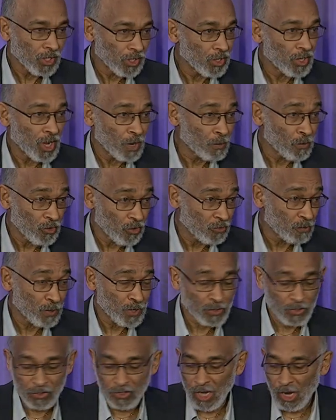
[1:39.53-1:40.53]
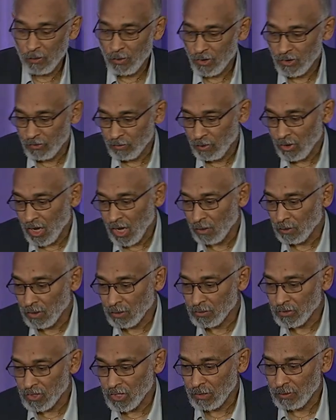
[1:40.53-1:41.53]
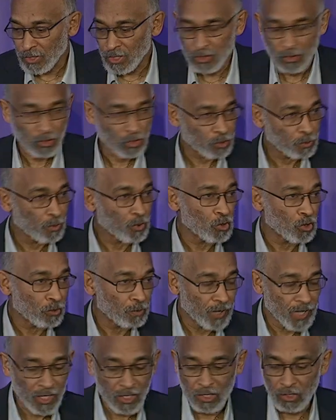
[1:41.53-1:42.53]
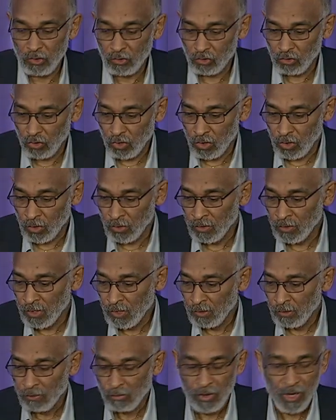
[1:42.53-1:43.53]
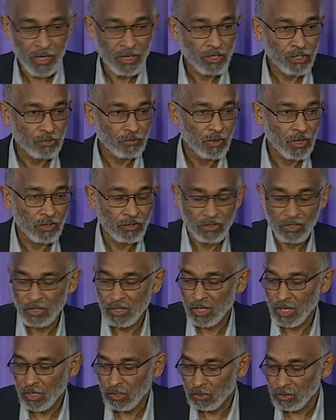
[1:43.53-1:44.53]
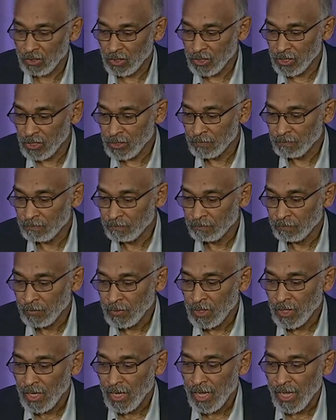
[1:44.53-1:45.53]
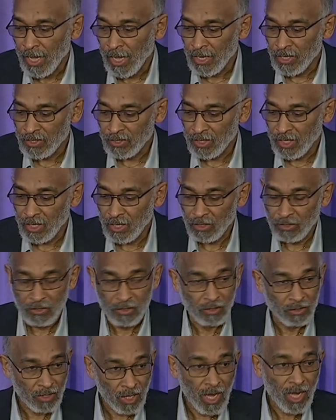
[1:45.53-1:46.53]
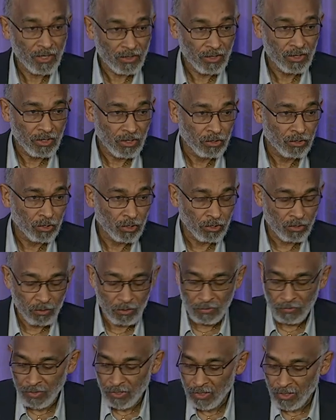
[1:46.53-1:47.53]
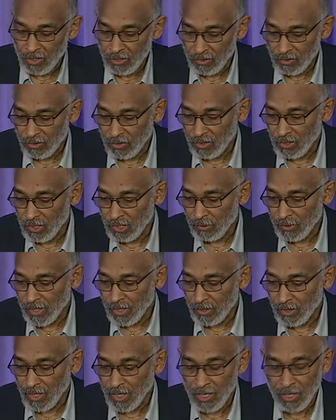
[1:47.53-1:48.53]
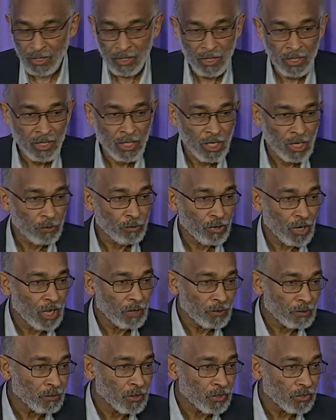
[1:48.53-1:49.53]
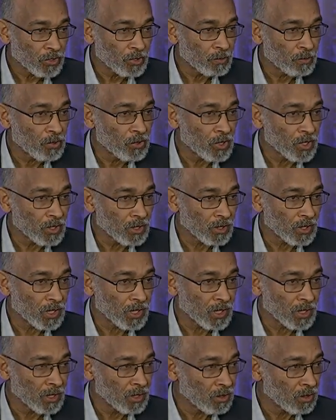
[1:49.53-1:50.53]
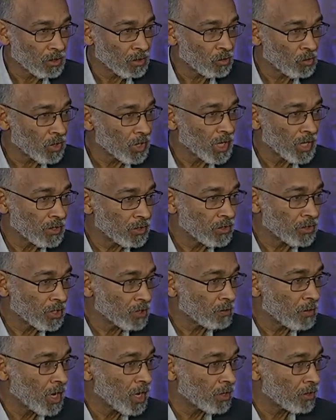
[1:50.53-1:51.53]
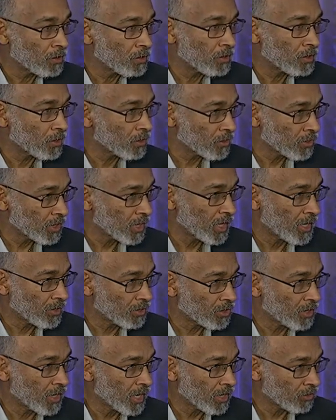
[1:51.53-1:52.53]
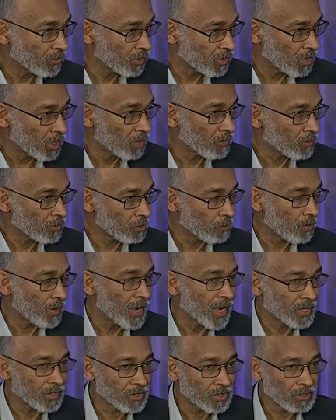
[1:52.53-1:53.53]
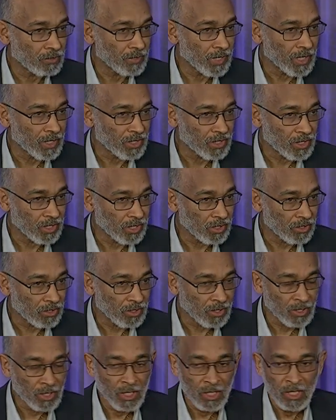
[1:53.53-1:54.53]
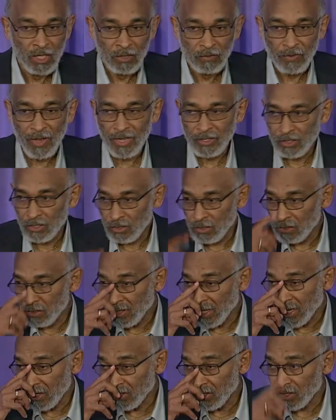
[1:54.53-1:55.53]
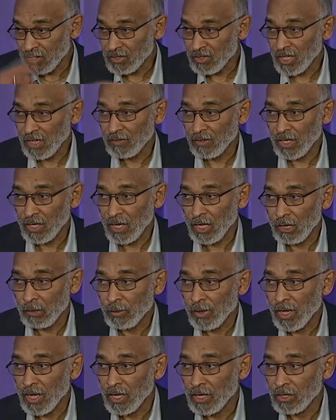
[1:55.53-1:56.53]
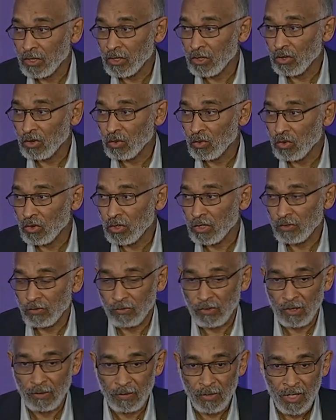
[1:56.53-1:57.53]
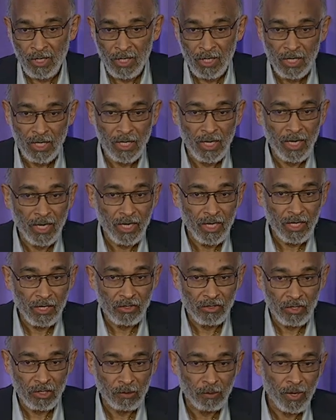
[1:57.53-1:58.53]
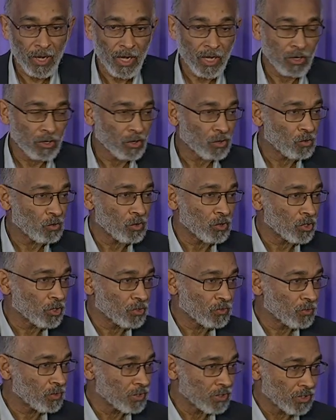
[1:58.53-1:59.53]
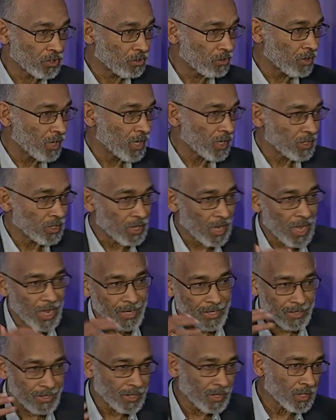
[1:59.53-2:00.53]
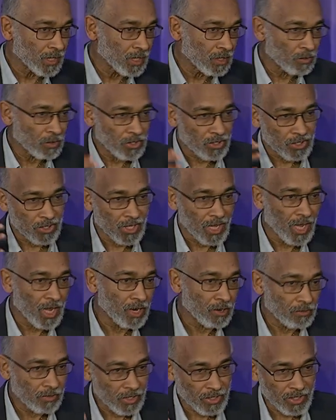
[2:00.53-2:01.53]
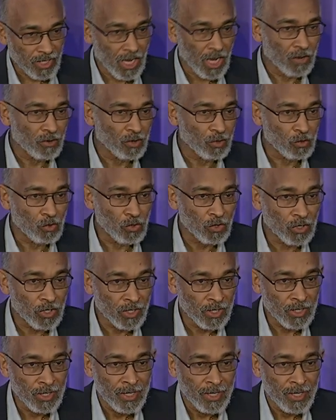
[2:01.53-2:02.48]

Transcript: a number of postoperative problems. I mean, there's poor pain control, brain dysfunction in the elderly. Anesthetics are toxic to children. We're very concerned about that. And probably most importantly, we're not using modern neuroscience to actually govern the practice of anesthesia. In fact, in 2007, I got a Pioneer Award from NIH, and a Pioneer Award is for this great idea, which is high risk, high reward.